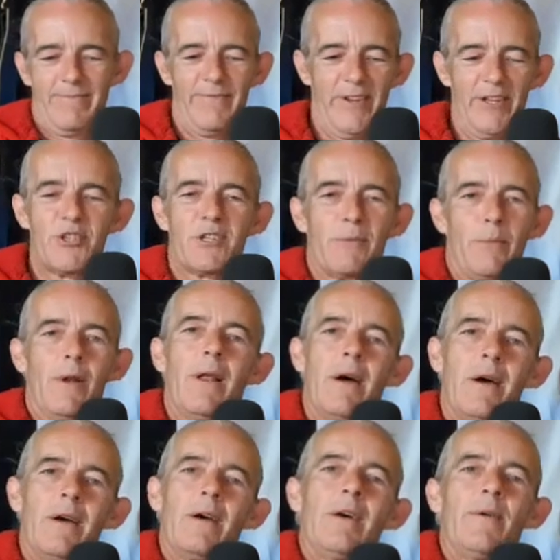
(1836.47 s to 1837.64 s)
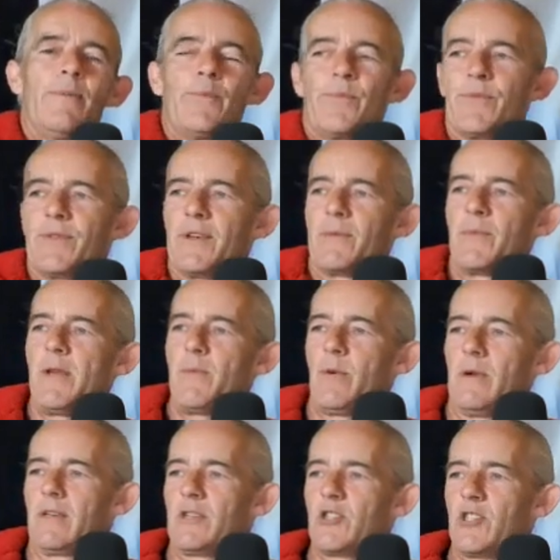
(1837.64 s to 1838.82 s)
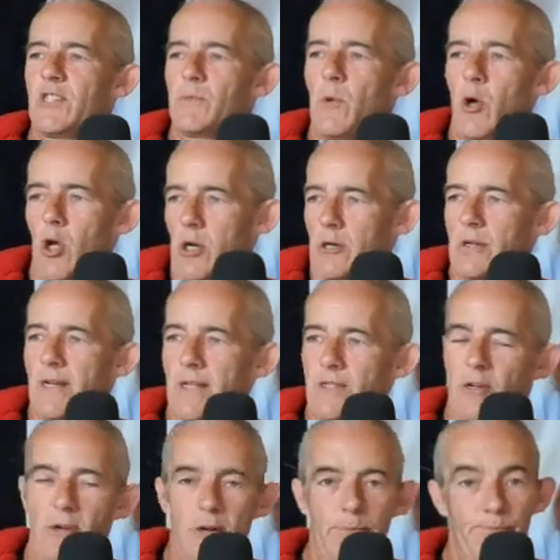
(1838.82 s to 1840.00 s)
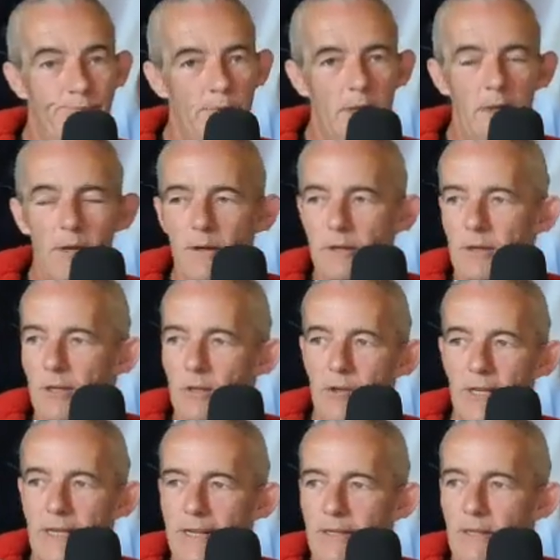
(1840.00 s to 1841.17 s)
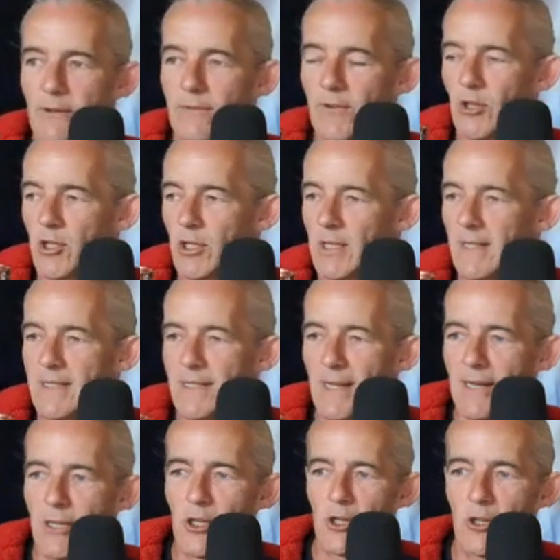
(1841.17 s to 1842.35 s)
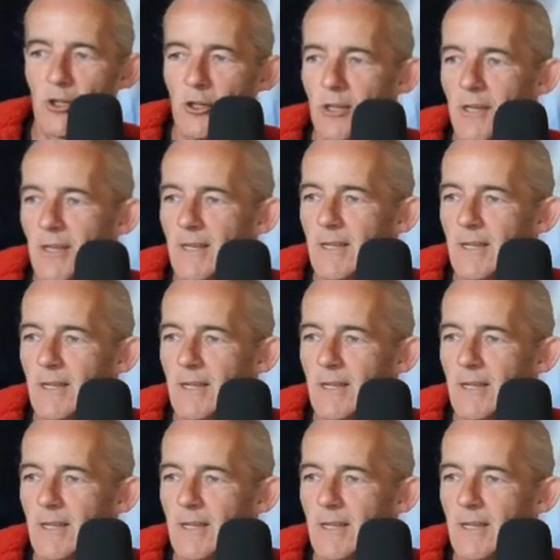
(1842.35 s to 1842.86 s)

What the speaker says: vegetable. They're people. They're just smaller. That's all. They're going to get there eventually. It's not like you're,